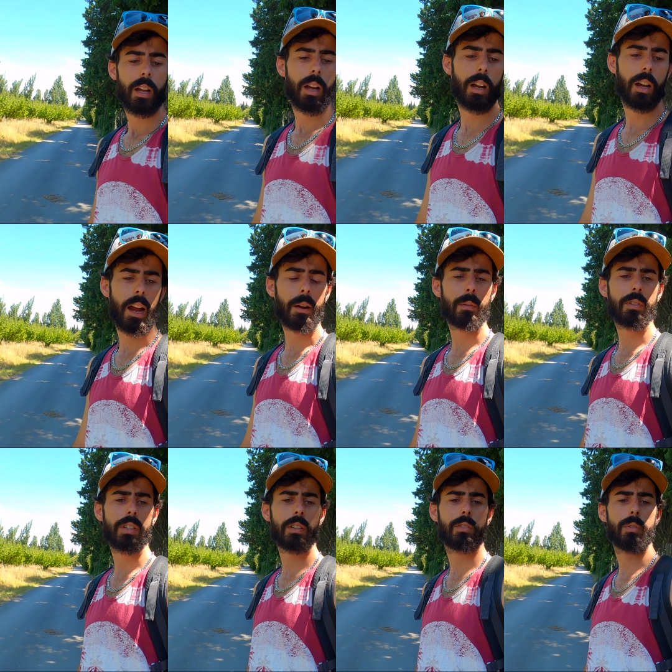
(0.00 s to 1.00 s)
I
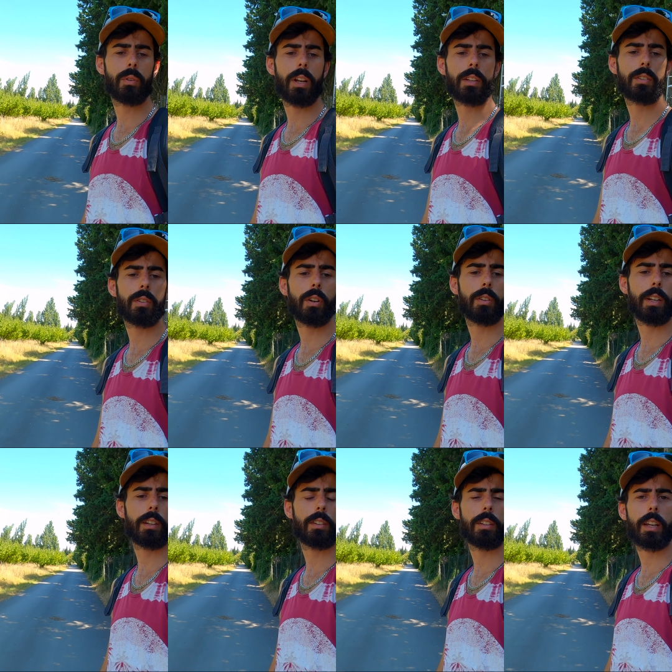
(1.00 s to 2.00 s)
wanted to let you know
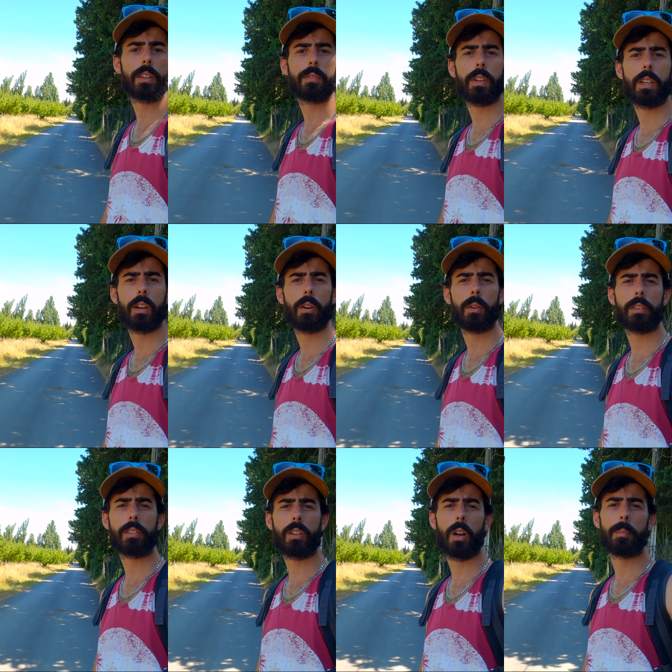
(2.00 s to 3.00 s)
that the next video
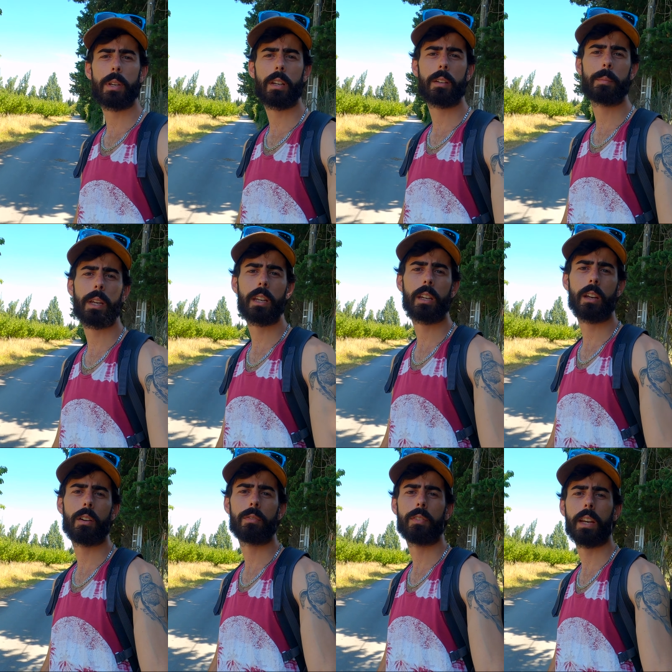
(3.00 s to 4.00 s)
is coming beginning
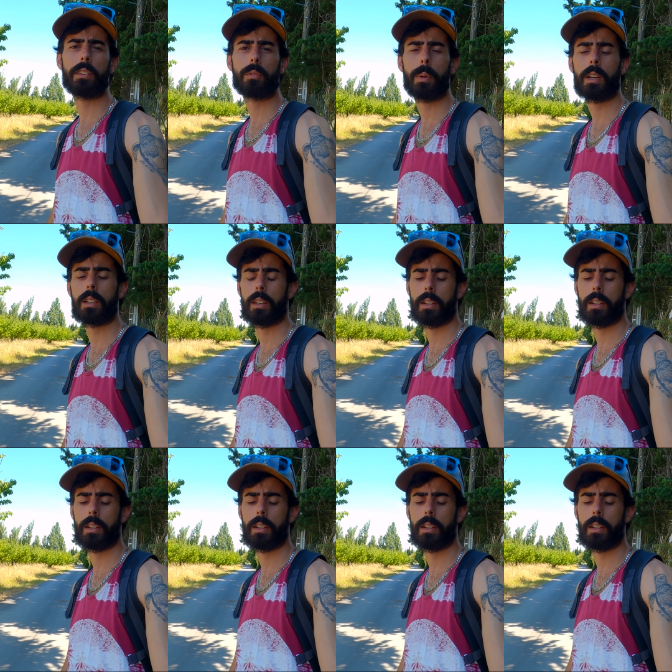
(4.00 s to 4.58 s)
of next week.